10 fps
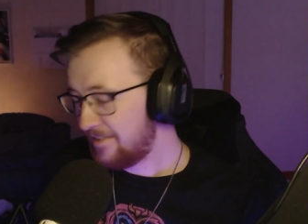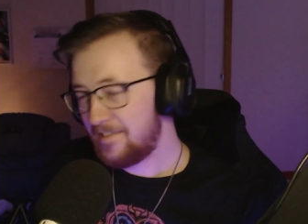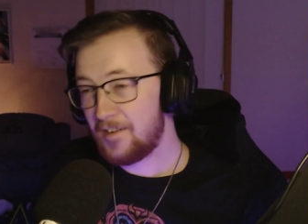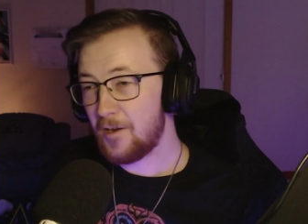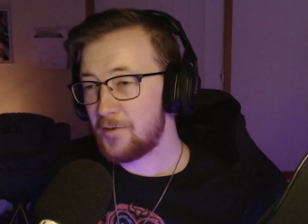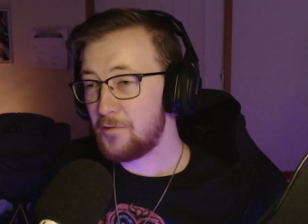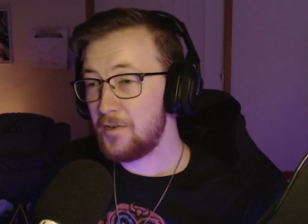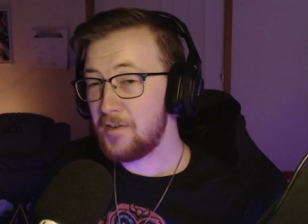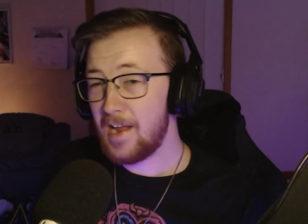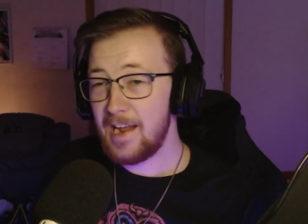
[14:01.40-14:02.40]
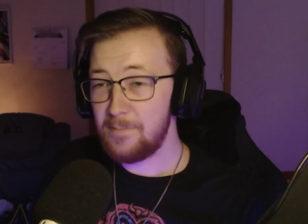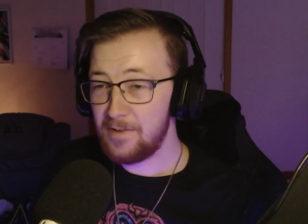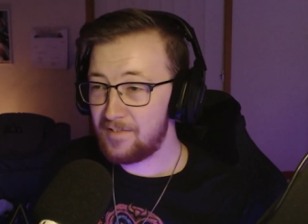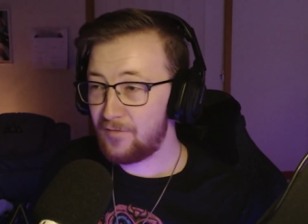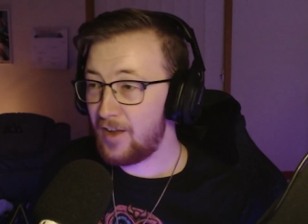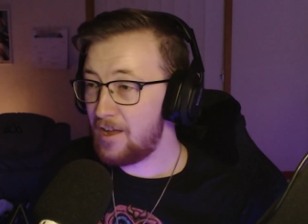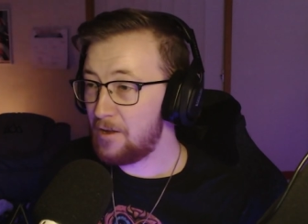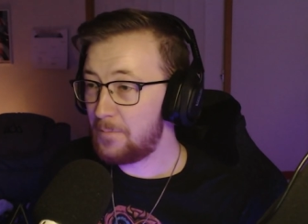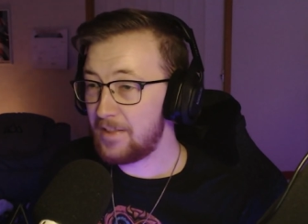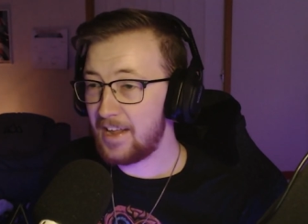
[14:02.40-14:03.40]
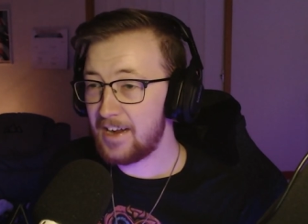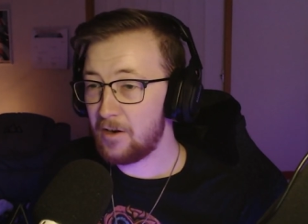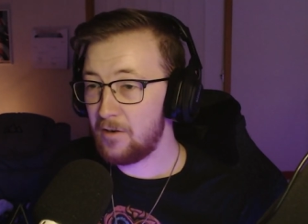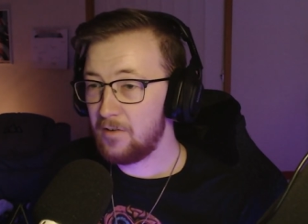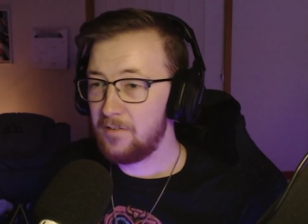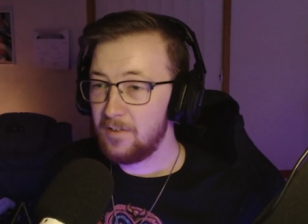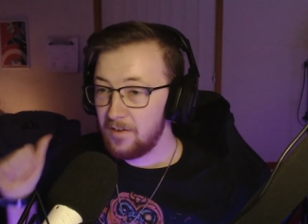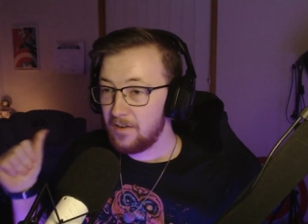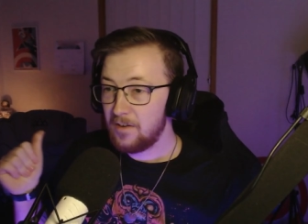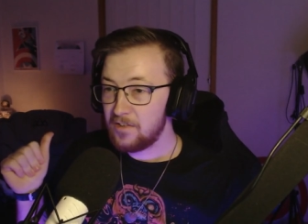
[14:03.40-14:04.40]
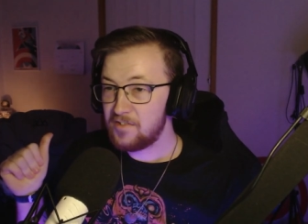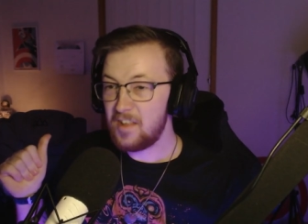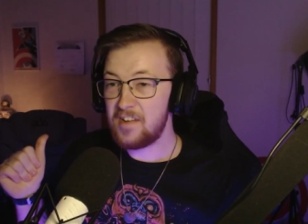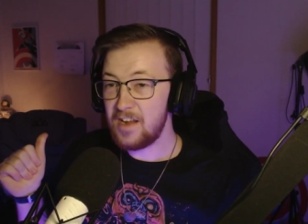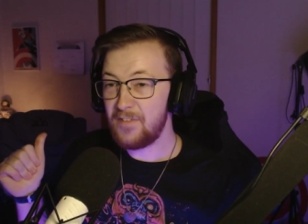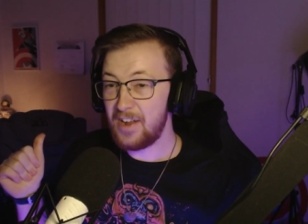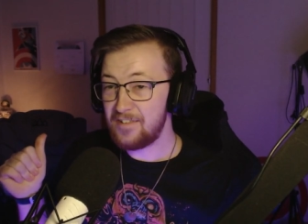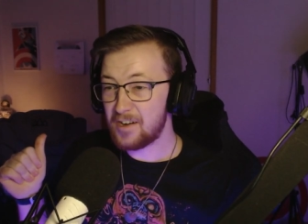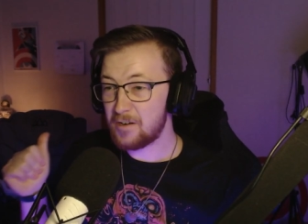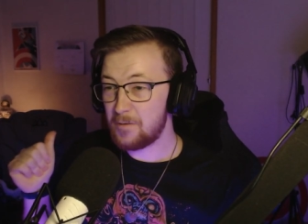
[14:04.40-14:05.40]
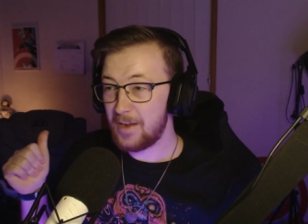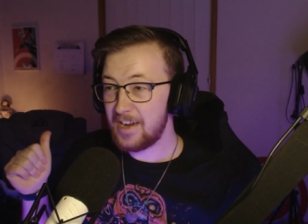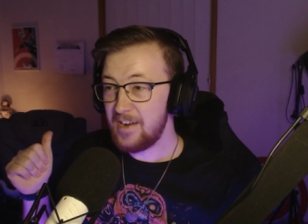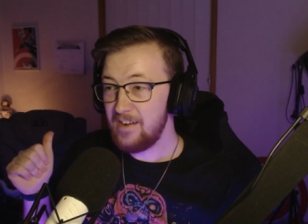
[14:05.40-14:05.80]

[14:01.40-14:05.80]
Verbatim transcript: is you go to your neighbors for help and they go, the TV's not on, buddy.